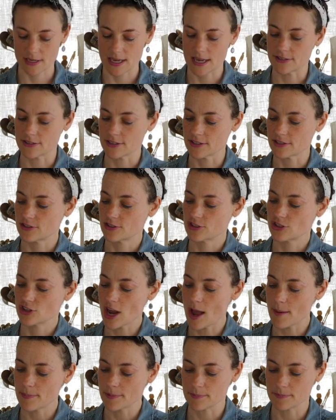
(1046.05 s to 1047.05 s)
and just
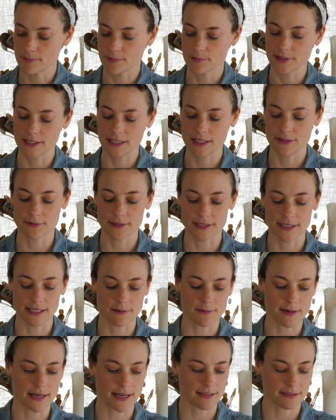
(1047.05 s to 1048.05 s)
chop them really, really
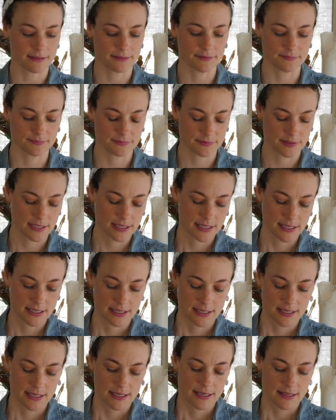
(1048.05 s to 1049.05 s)
well.
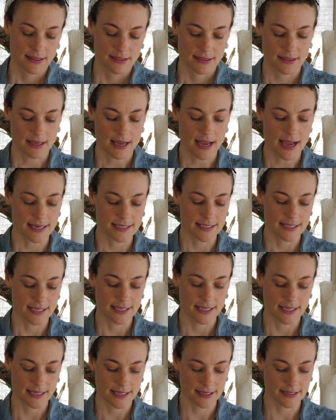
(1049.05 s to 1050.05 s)
The idea
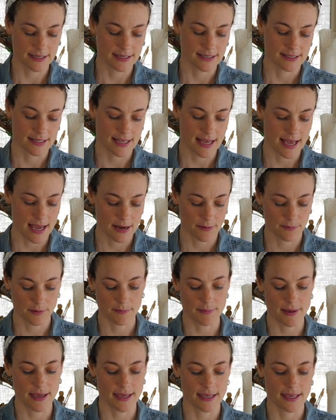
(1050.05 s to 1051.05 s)
here is that we're
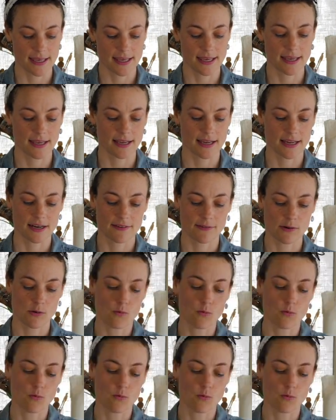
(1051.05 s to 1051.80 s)
making kind of a